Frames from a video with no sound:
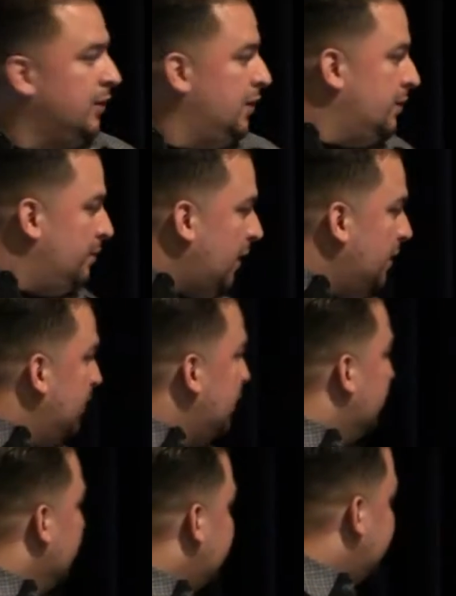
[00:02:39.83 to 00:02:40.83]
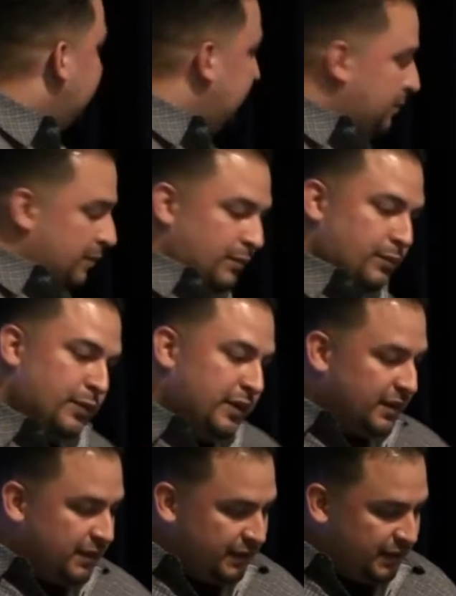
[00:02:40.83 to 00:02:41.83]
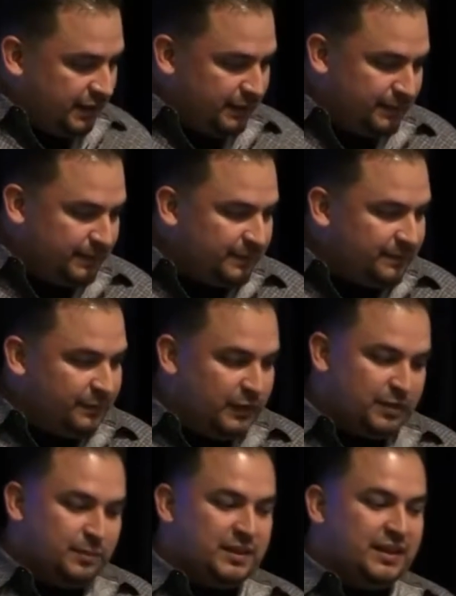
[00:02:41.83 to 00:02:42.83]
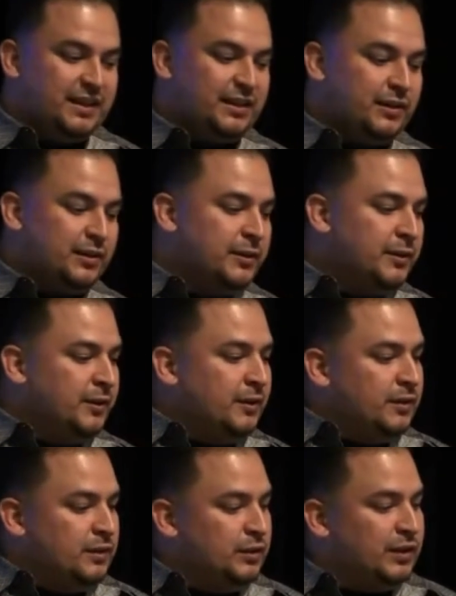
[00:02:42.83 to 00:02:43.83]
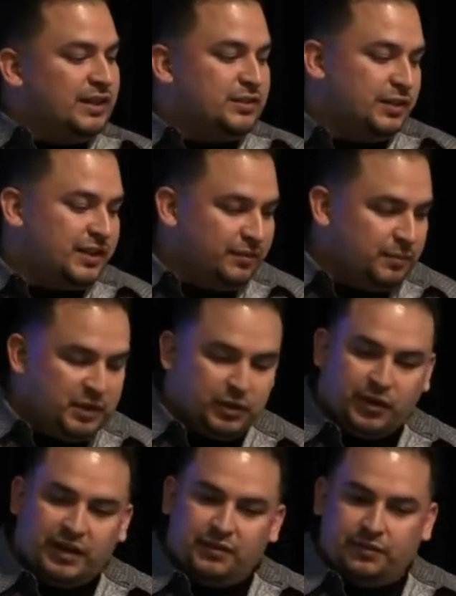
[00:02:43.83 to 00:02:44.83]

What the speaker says: by me bringing them with me here, you guys are giving me credit for